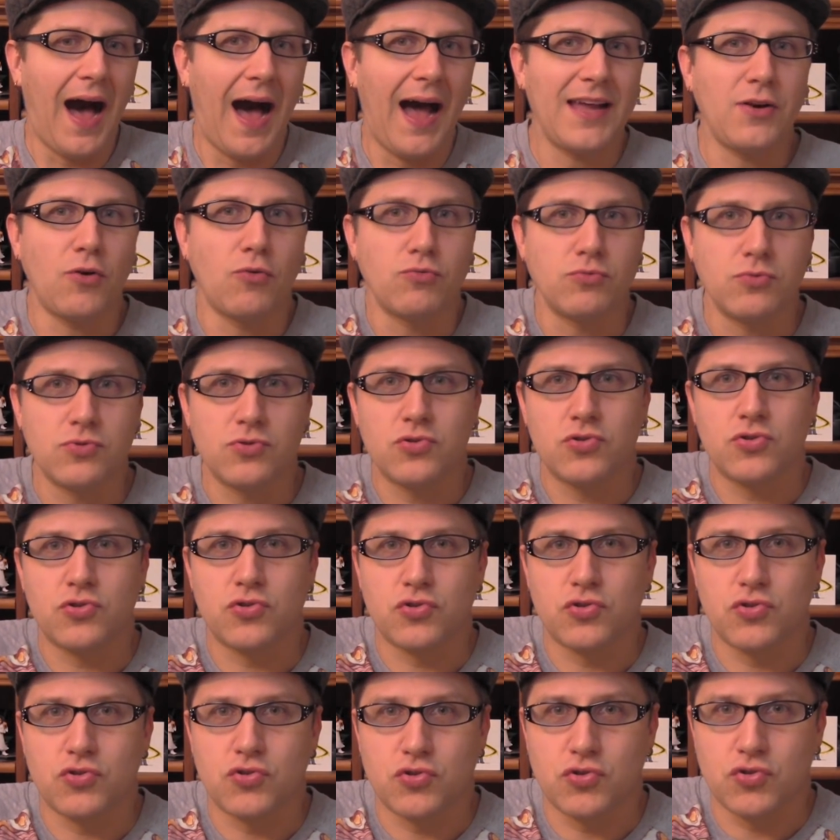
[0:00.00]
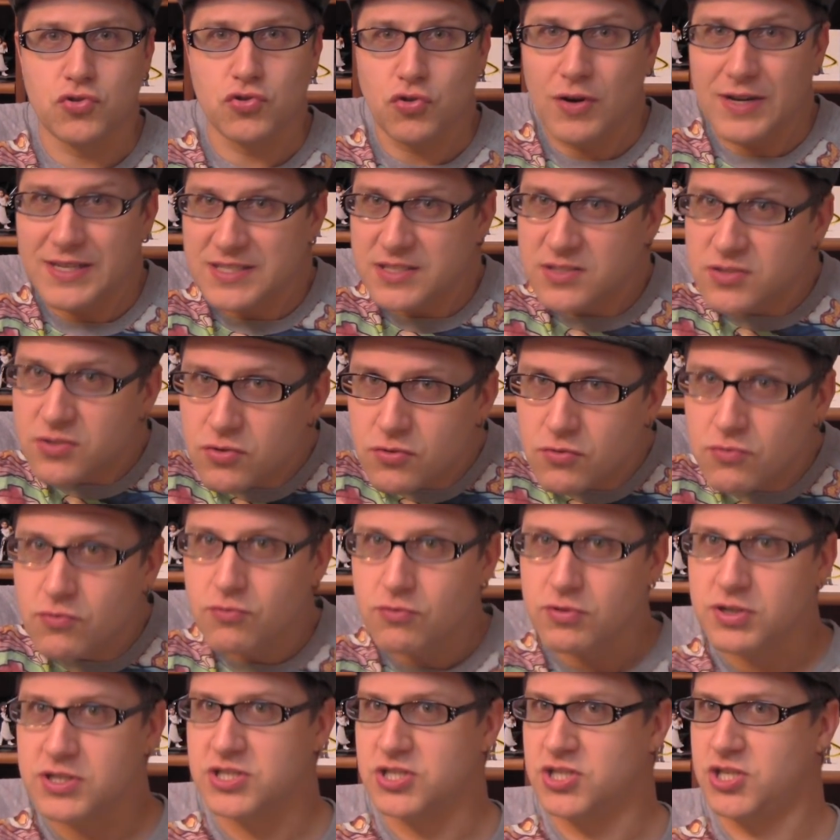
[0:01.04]
I don't trust
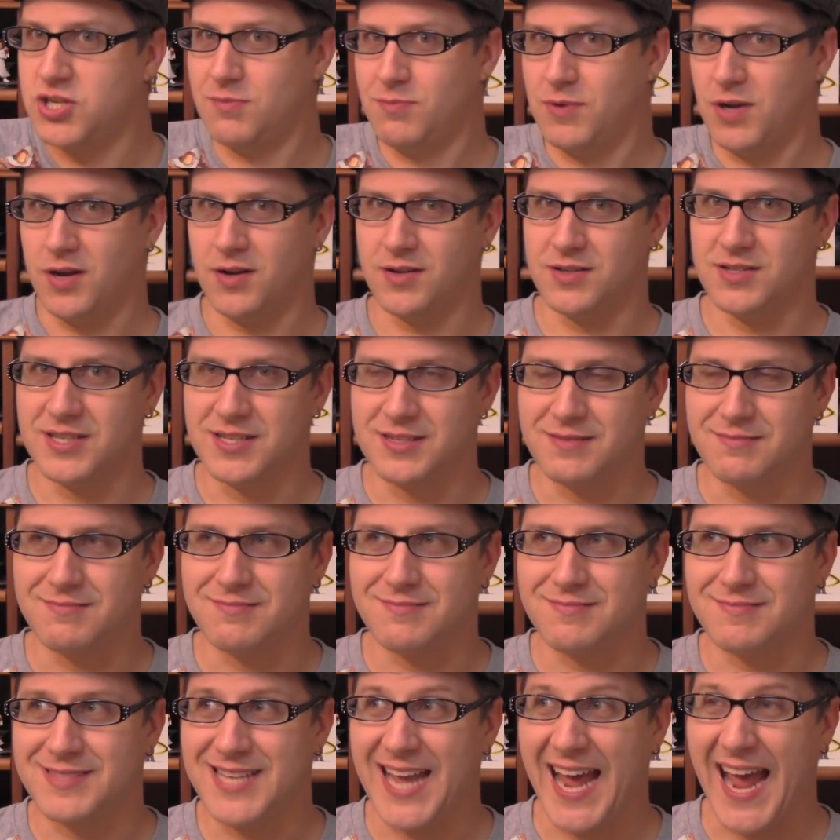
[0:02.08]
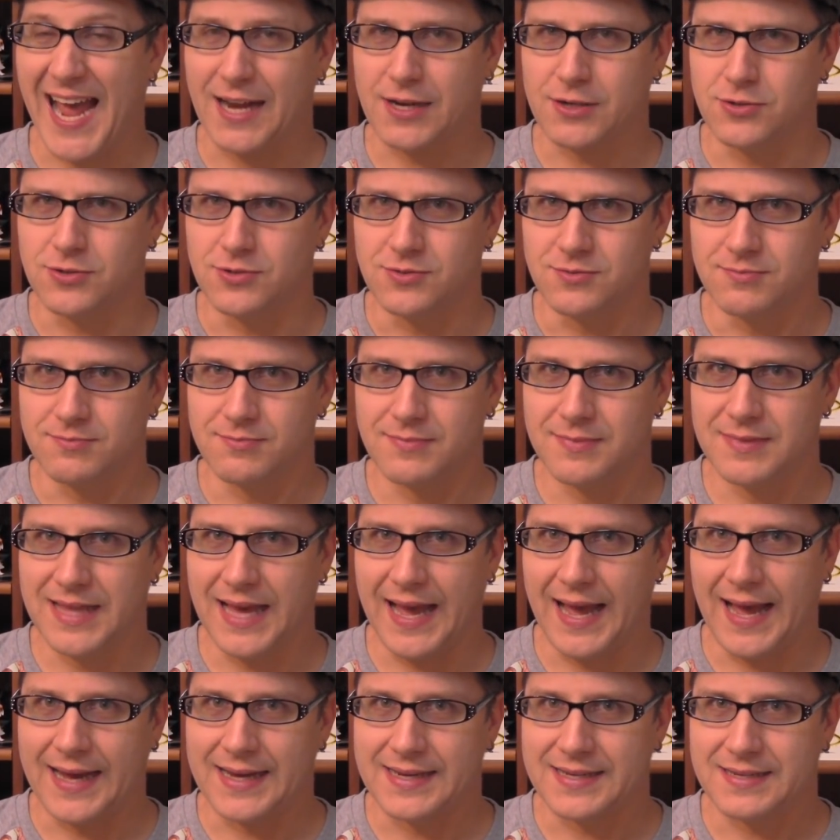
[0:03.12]
Chris Chibnall to tackle
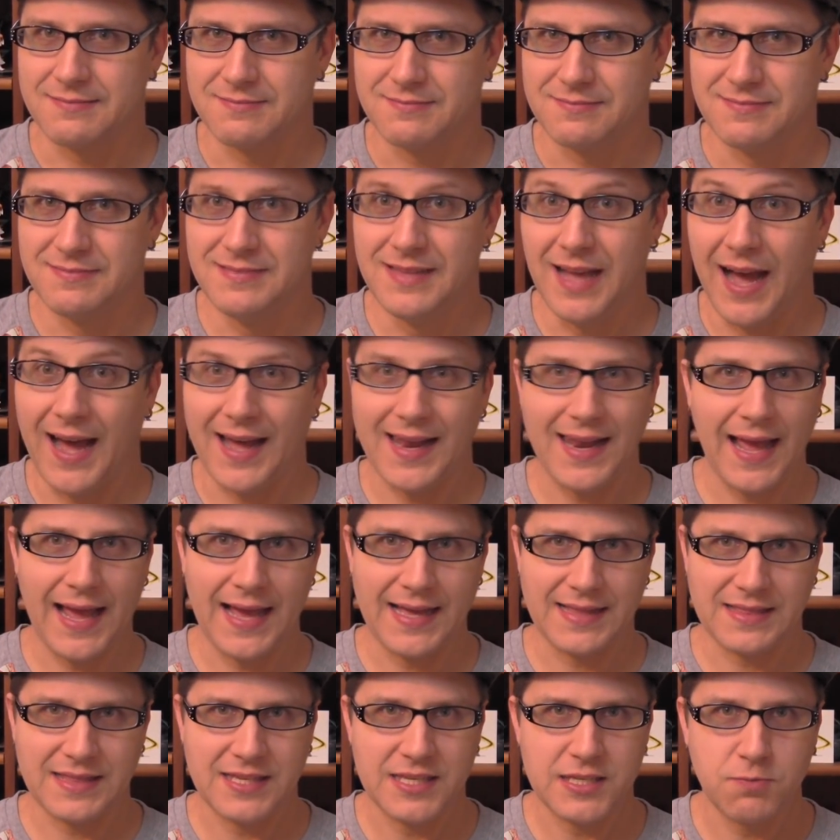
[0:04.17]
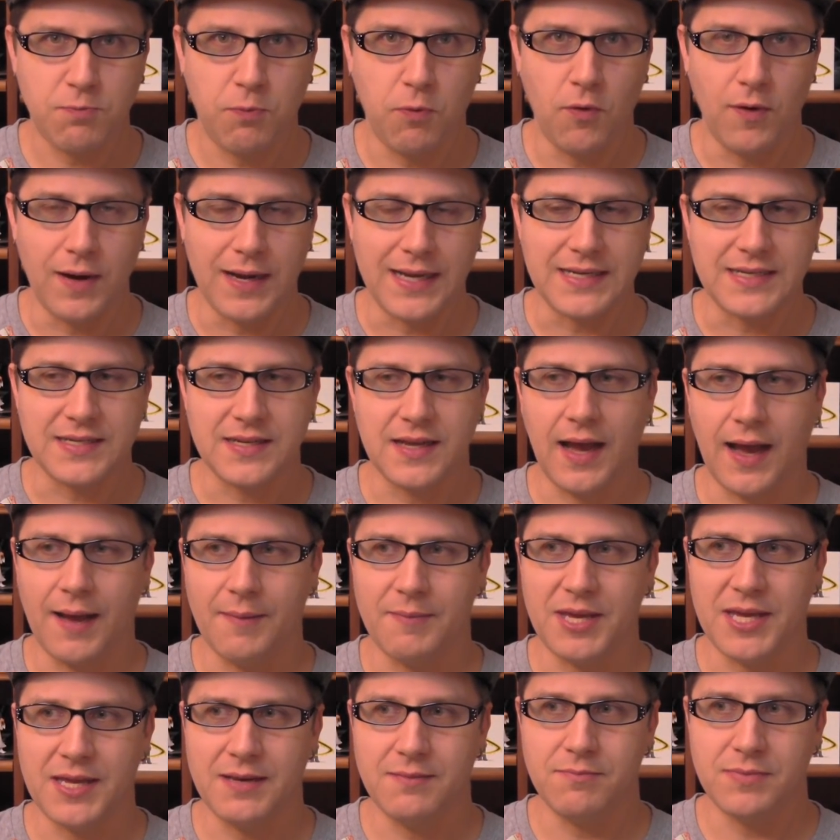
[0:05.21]
that. Not at this point.
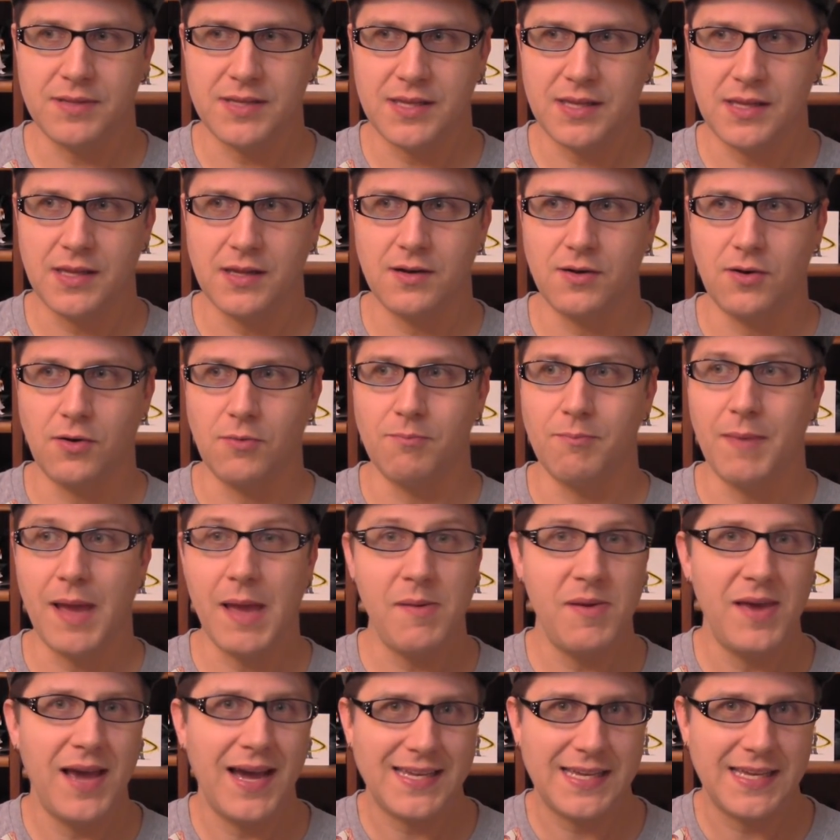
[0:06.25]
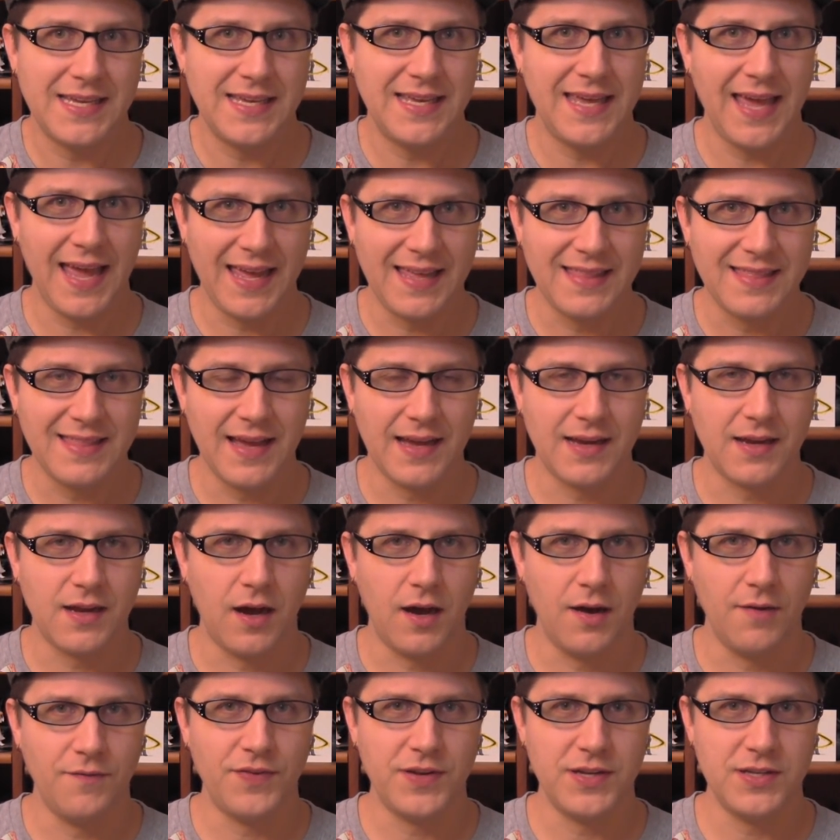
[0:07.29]
I mean, you know, maybe I can gain that
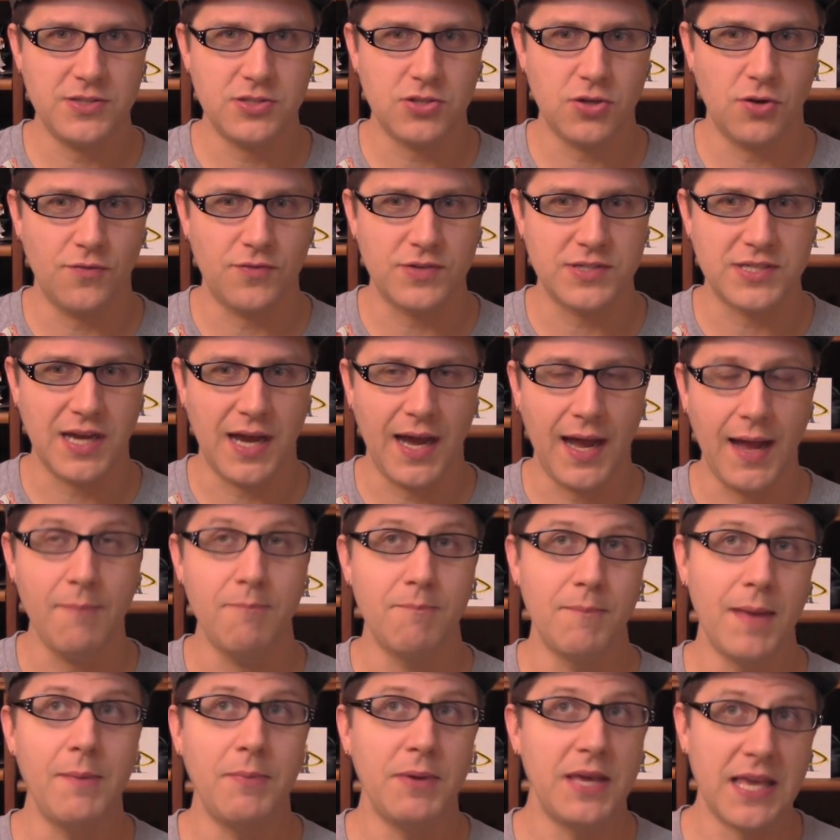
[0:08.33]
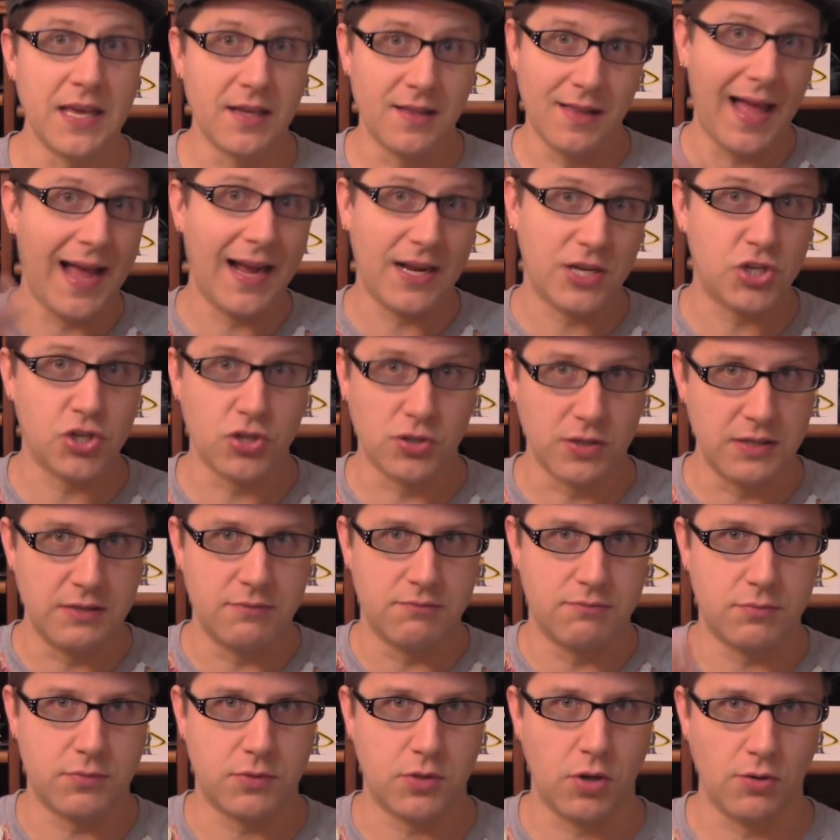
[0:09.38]
confidence over time. Maybe he'll
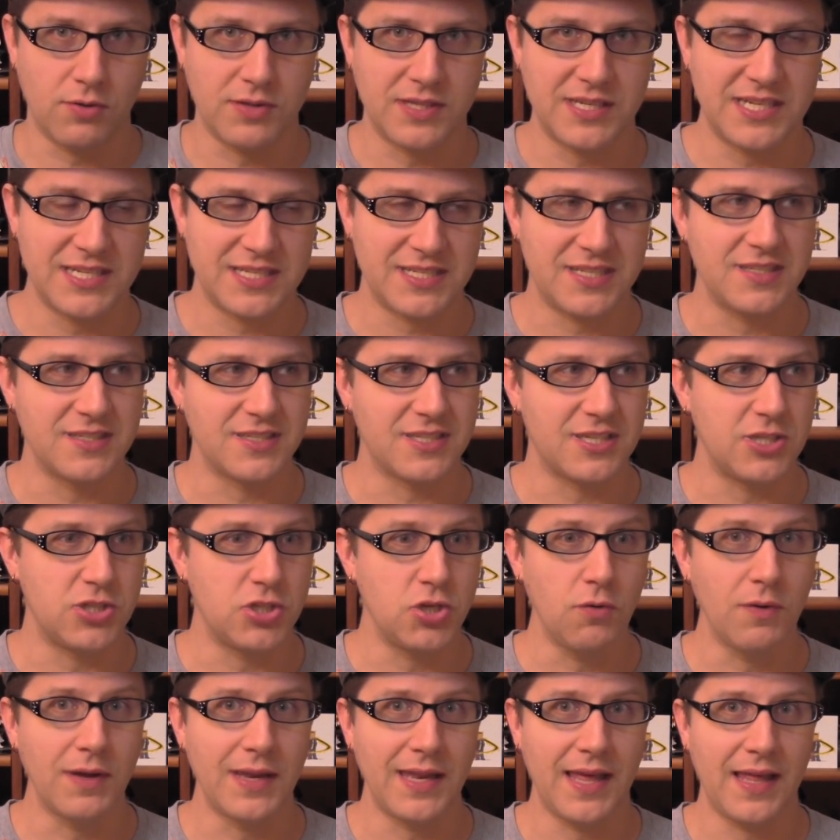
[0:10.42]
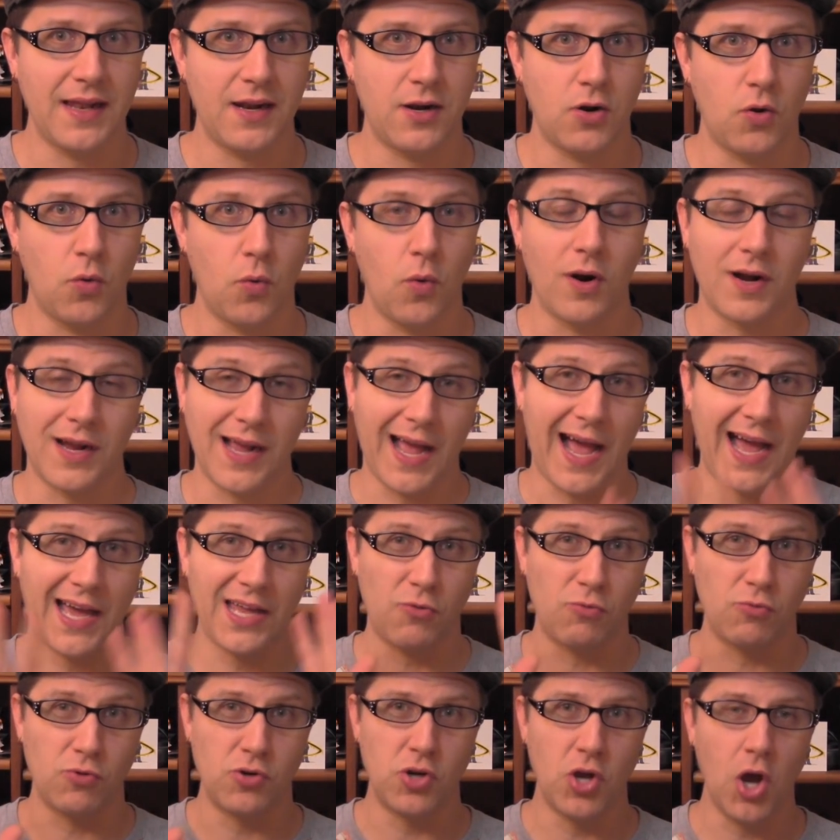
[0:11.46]
actually go the distance and do it and it'll work. I
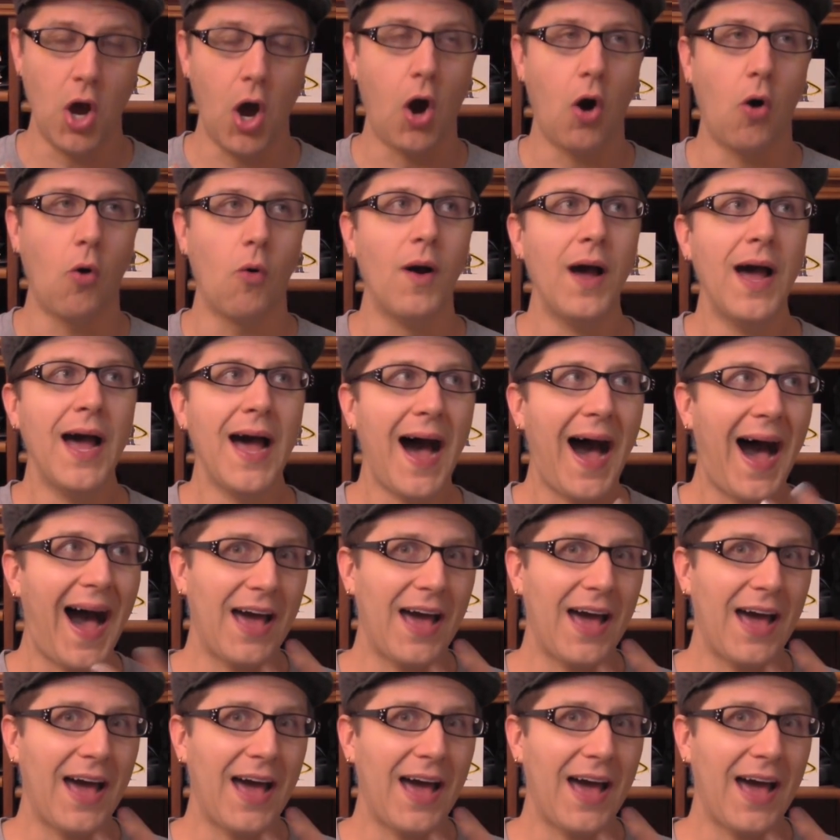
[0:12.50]
don't know.